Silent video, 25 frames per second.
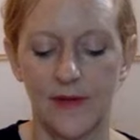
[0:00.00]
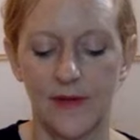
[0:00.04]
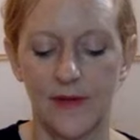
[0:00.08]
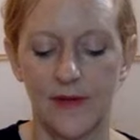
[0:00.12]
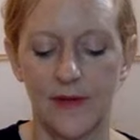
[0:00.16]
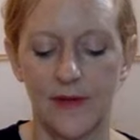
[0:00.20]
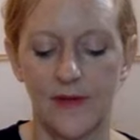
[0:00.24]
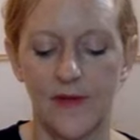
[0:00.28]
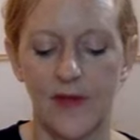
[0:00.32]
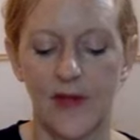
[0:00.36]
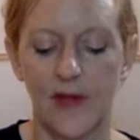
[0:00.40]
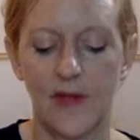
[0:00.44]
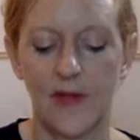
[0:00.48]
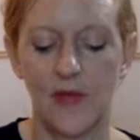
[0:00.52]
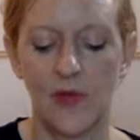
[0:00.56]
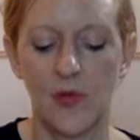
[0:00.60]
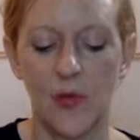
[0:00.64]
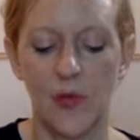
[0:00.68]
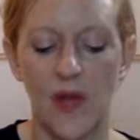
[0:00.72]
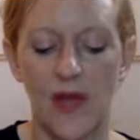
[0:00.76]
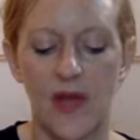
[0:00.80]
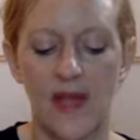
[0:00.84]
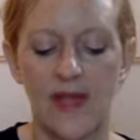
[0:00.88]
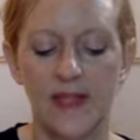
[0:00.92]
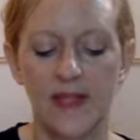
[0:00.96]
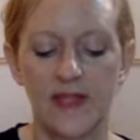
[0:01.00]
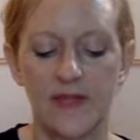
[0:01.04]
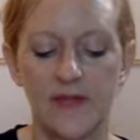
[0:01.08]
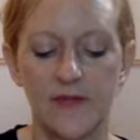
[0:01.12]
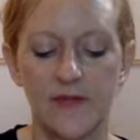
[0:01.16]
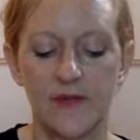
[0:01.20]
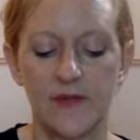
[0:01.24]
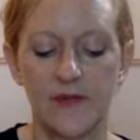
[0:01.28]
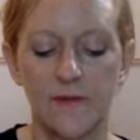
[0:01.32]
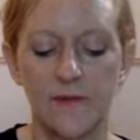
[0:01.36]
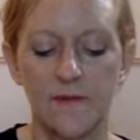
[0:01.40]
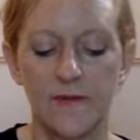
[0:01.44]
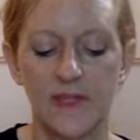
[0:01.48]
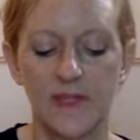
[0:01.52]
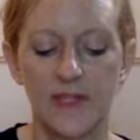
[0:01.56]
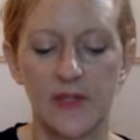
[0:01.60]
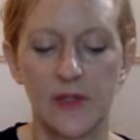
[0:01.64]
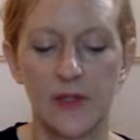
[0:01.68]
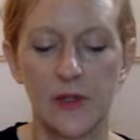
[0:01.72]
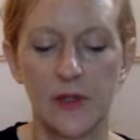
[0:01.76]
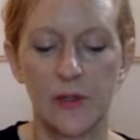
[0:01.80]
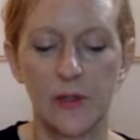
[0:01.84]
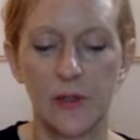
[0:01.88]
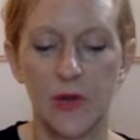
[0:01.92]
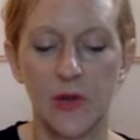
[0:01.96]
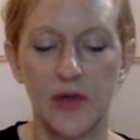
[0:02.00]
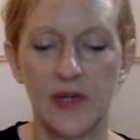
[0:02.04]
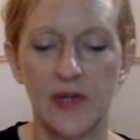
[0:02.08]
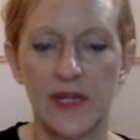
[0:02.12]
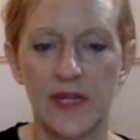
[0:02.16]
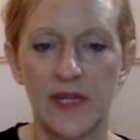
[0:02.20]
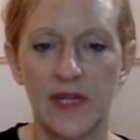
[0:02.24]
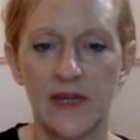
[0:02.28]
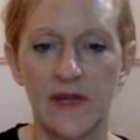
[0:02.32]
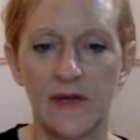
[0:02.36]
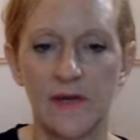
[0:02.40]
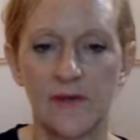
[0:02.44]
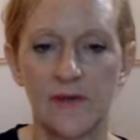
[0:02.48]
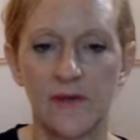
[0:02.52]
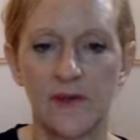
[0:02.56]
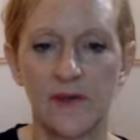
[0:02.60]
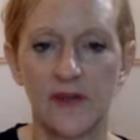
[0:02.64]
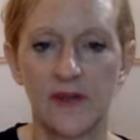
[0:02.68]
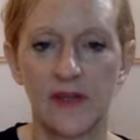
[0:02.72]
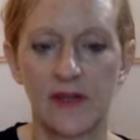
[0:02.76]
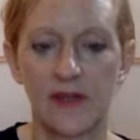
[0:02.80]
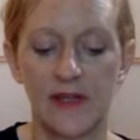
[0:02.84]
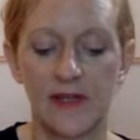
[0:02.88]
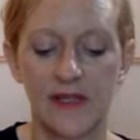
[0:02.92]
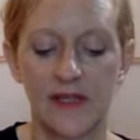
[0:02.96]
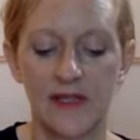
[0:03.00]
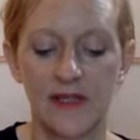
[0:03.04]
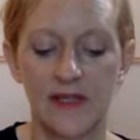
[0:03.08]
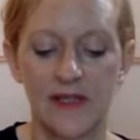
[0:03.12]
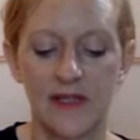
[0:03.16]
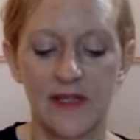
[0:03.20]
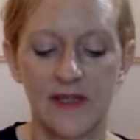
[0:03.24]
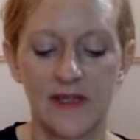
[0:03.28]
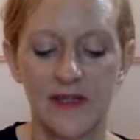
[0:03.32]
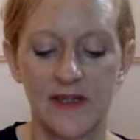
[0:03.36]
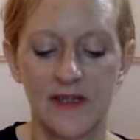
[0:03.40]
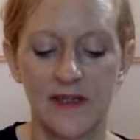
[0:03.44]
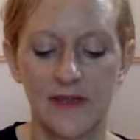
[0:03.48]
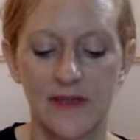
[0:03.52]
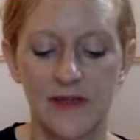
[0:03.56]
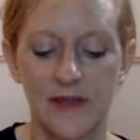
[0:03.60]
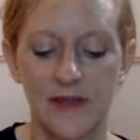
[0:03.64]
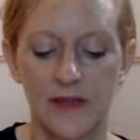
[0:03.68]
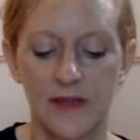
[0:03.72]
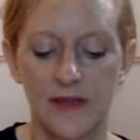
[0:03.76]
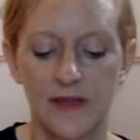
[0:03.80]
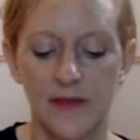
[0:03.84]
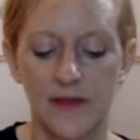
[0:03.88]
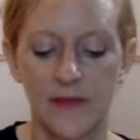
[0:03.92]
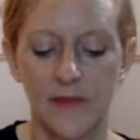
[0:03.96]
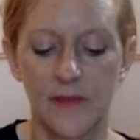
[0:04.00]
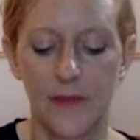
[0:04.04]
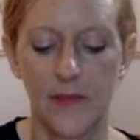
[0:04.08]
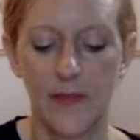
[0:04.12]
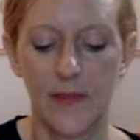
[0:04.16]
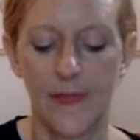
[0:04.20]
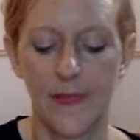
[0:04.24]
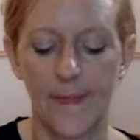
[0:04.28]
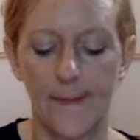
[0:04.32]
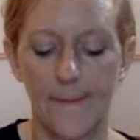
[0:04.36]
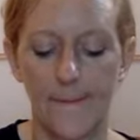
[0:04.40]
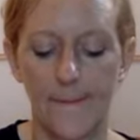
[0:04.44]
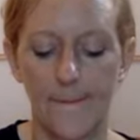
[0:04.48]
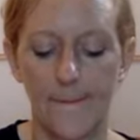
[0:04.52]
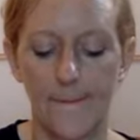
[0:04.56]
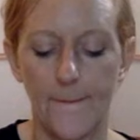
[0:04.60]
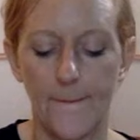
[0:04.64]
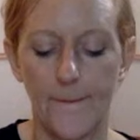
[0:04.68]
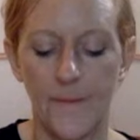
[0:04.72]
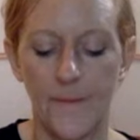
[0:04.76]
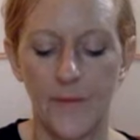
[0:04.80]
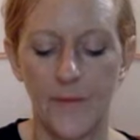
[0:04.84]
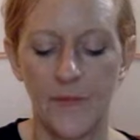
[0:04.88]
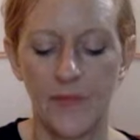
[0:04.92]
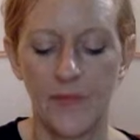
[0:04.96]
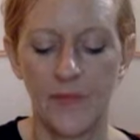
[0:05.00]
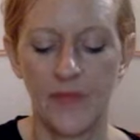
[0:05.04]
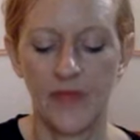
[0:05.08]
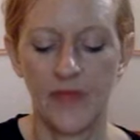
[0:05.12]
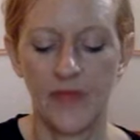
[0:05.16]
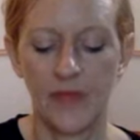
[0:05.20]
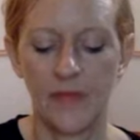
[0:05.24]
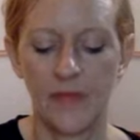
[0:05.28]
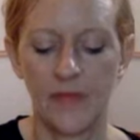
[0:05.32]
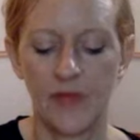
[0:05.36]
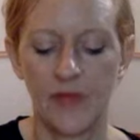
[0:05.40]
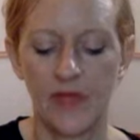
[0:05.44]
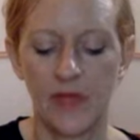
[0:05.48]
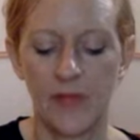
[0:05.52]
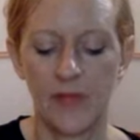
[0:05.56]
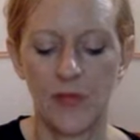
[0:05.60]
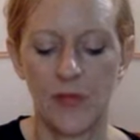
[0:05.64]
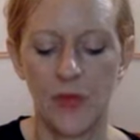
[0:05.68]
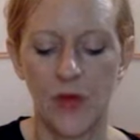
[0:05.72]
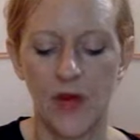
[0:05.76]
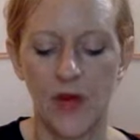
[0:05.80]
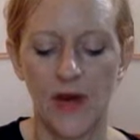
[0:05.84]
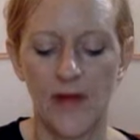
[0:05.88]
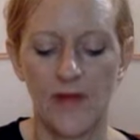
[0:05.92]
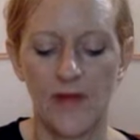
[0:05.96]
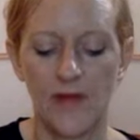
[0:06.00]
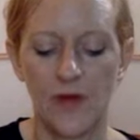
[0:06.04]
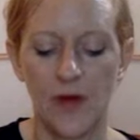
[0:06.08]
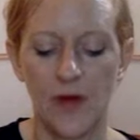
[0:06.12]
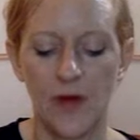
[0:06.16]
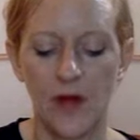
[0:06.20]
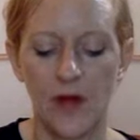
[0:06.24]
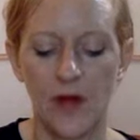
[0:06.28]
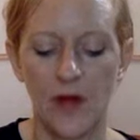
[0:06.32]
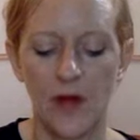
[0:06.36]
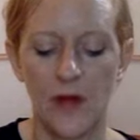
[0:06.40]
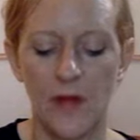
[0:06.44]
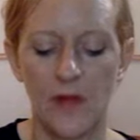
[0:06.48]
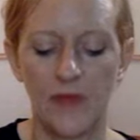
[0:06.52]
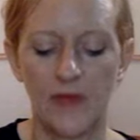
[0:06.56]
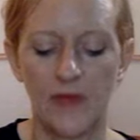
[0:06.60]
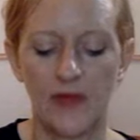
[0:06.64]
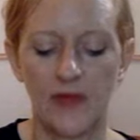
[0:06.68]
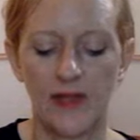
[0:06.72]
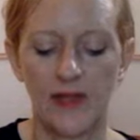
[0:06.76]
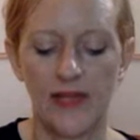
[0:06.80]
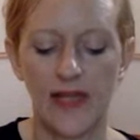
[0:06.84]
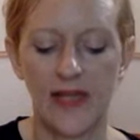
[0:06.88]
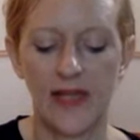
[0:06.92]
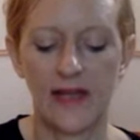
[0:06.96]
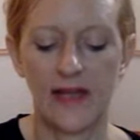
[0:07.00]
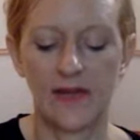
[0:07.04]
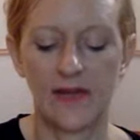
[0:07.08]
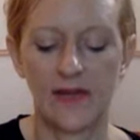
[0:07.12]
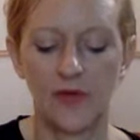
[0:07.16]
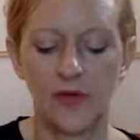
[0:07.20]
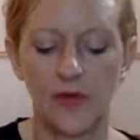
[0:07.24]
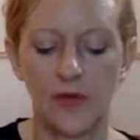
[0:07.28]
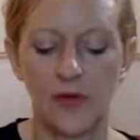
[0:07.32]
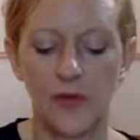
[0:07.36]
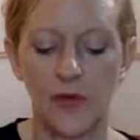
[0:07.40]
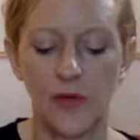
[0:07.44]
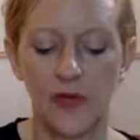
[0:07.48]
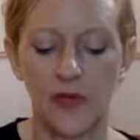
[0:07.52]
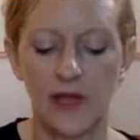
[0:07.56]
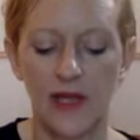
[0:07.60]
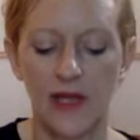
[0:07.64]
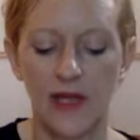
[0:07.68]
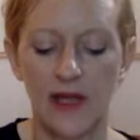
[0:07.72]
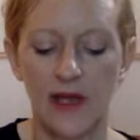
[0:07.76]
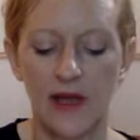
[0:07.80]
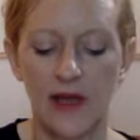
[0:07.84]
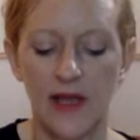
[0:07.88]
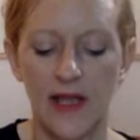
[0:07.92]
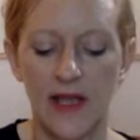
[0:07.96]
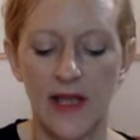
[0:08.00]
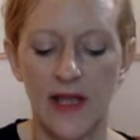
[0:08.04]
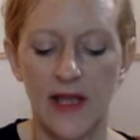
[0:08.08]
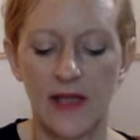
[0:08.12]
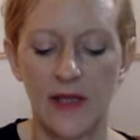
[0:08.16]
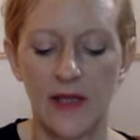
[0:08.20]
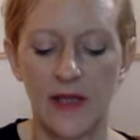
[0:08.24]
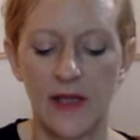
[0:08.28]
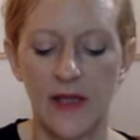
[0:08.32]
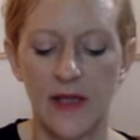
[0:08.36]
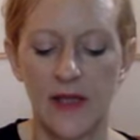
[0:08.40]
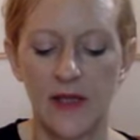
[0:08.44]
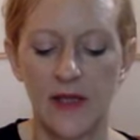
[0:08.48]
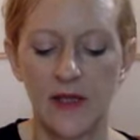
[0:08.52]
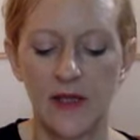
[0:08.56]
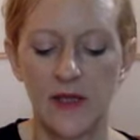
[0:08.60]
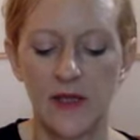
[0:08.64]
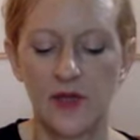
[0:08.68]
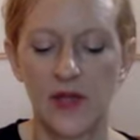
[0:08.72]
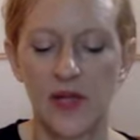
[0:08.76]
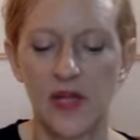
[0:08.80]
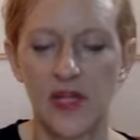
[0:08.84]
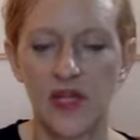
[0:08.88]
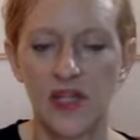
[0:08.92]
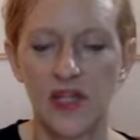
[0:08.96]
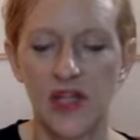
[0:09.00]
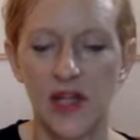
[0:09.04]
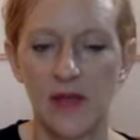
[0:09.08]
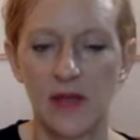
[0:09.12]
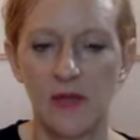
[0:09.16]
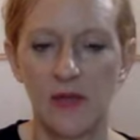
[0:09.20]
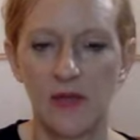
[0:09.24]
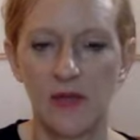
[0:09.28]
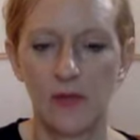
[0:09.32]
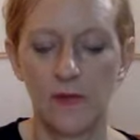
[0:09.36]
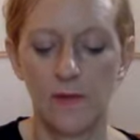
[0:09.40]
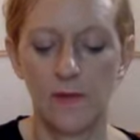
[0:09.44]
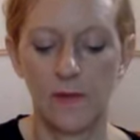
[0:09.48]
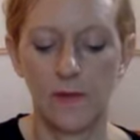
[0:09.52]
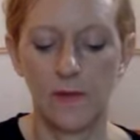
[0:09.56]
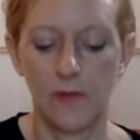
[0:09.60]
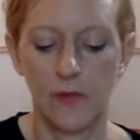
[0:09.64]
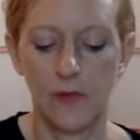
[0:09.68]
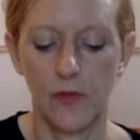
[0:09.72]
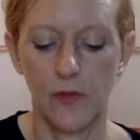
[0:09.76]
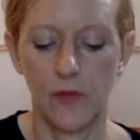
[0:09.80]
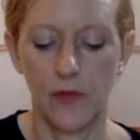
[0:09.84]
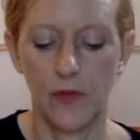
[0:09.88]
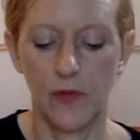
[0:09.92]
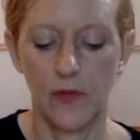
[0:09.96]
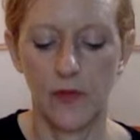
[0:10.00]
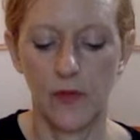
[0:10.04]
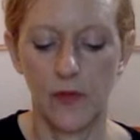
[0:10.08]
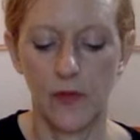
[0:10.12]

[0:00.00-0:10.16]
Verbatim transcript: Develop awareness of your physical body, your physical existence. Become aware of your arms and legs and your body lying stretched out on the floor.